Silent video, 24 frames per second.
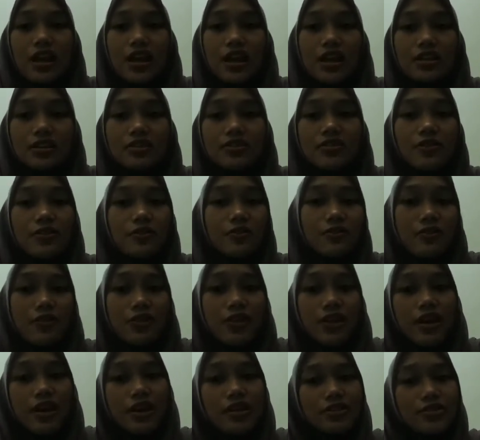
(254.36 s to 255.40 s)
And don't
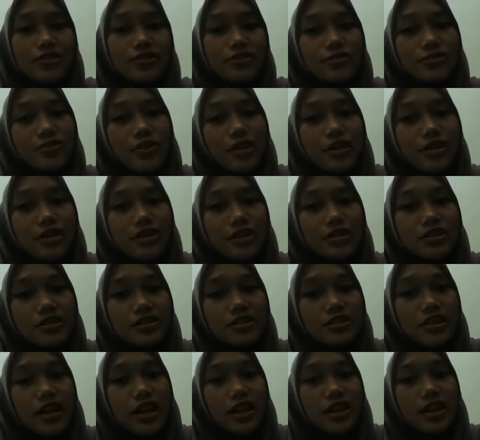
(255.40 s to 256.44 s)
forget to wear a
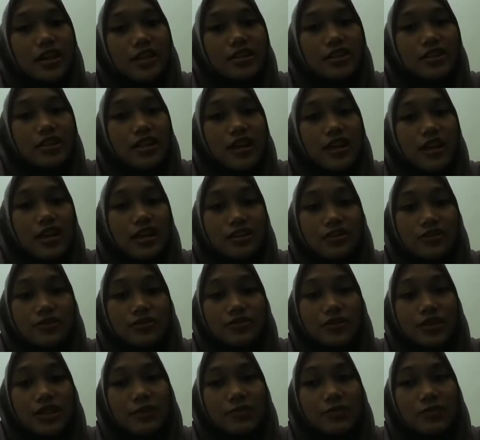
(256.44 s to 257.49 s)
jacket
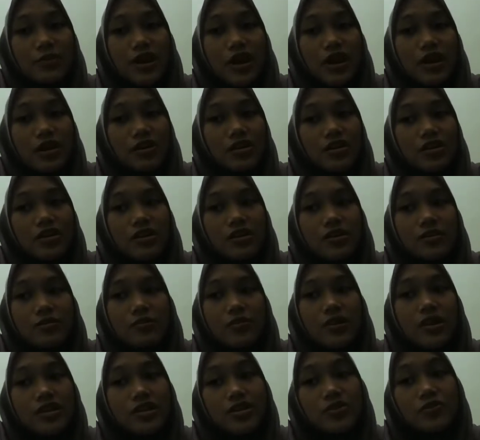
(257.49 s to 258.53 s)
to keep our
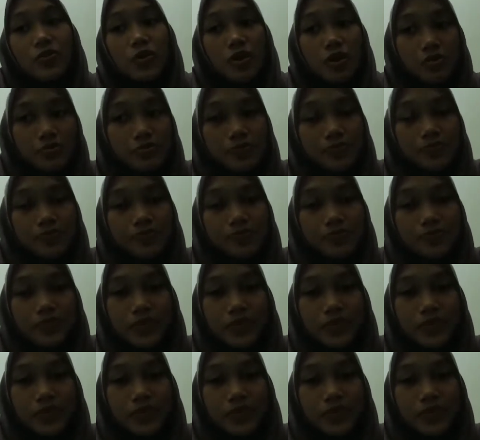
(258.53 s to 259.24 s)
body warm.